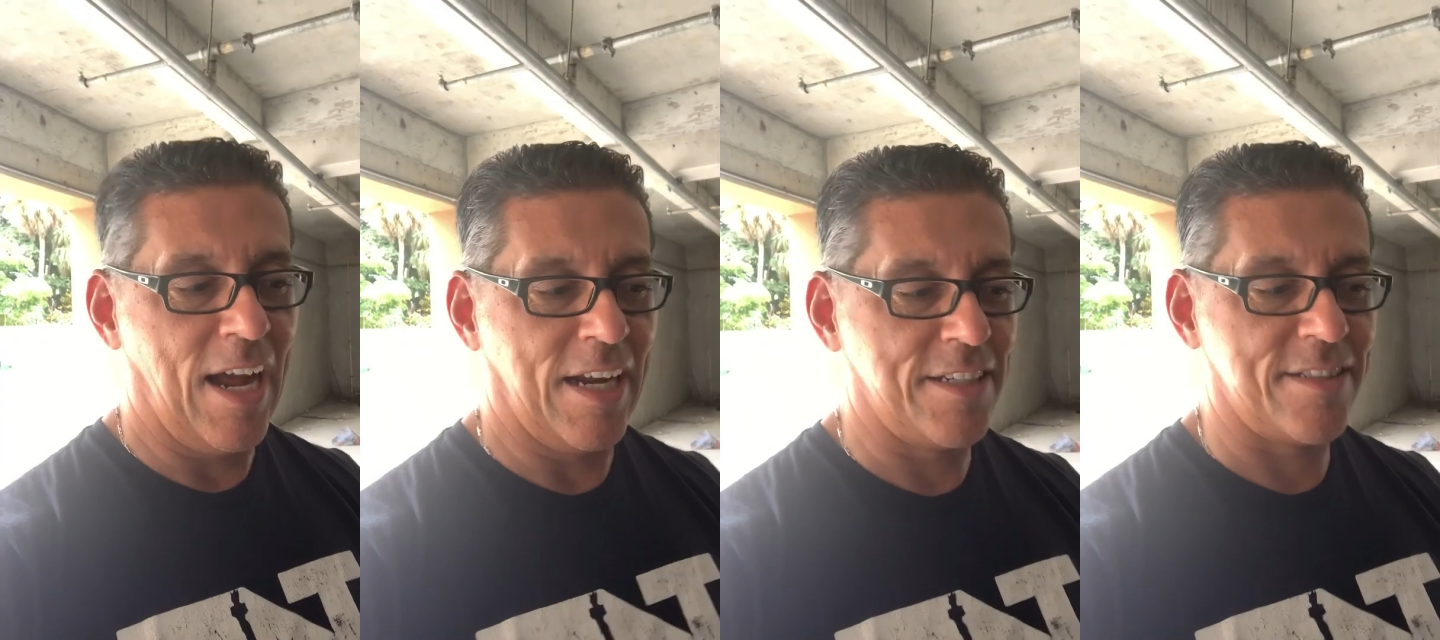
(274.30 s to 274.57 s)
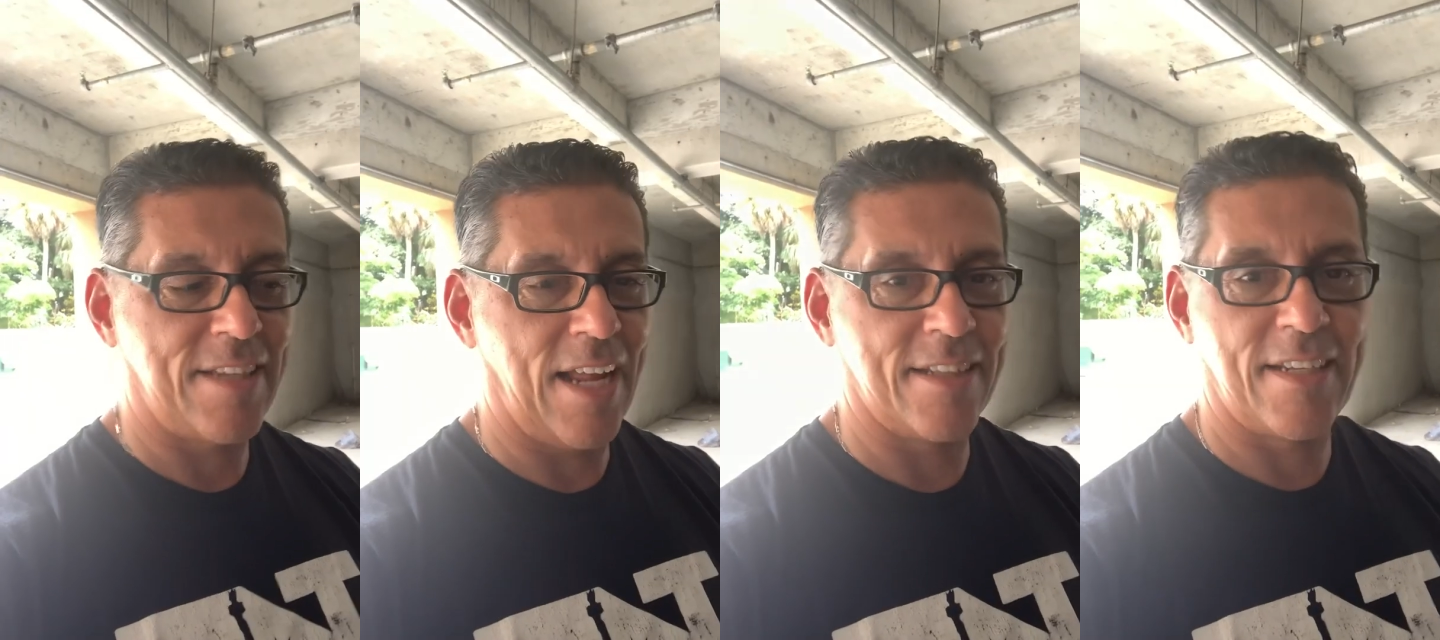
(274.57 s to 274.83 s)

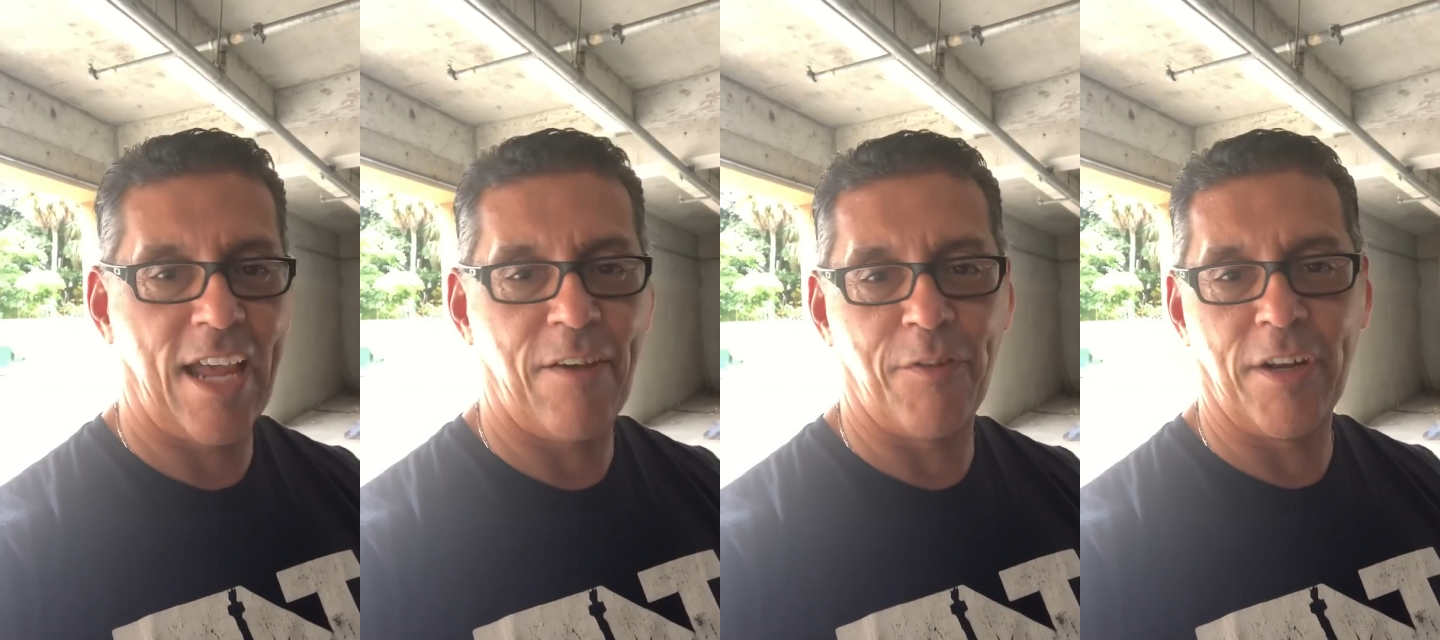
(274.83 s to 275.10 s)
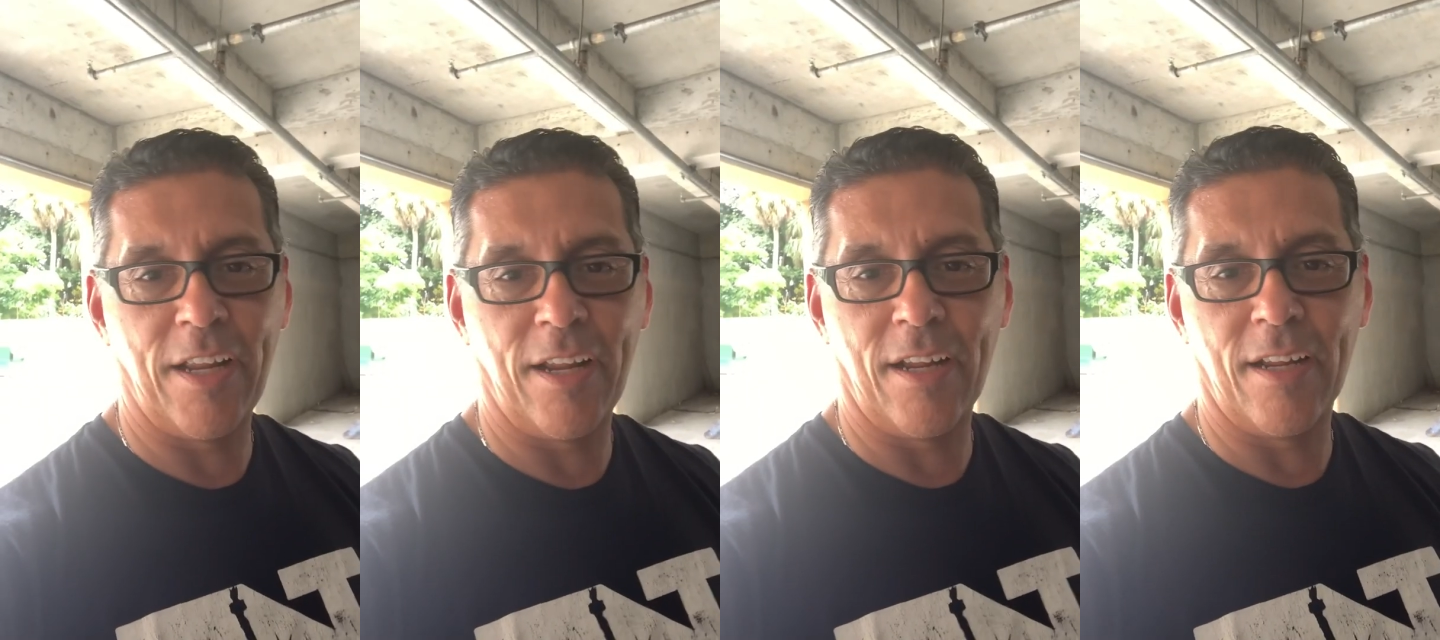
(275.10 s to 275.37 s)
just had to have
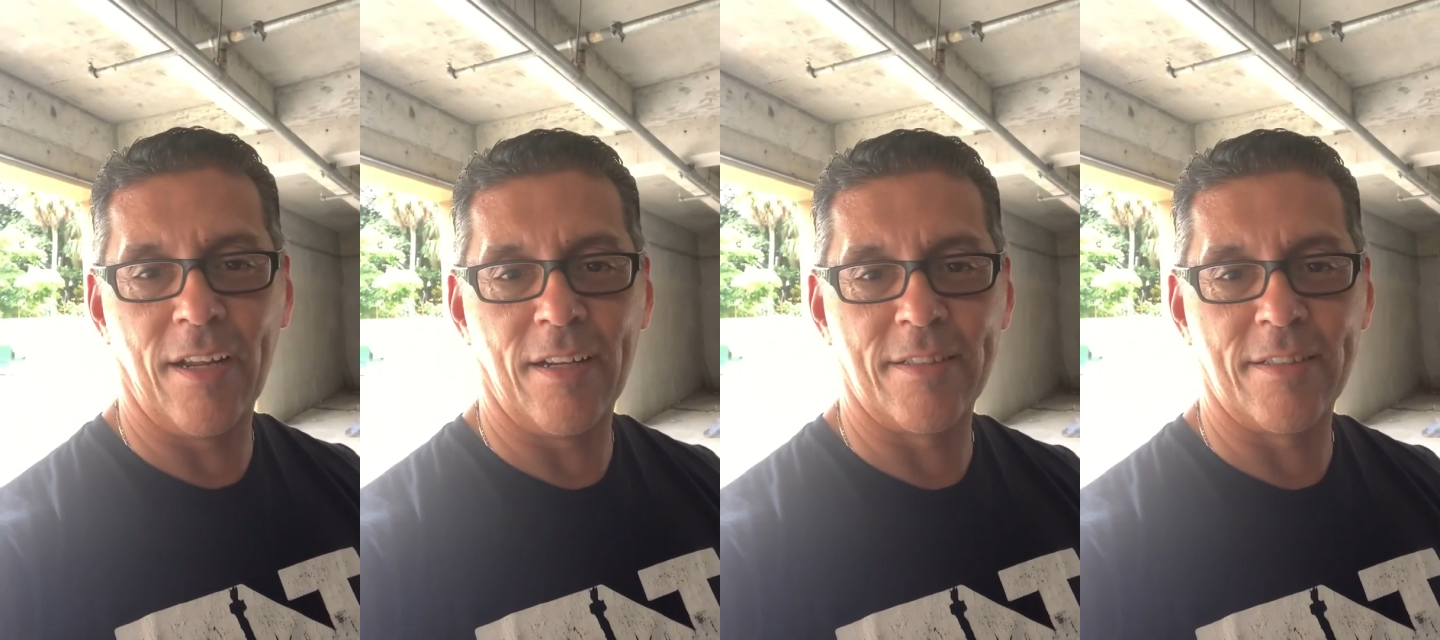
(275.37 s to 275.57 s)
a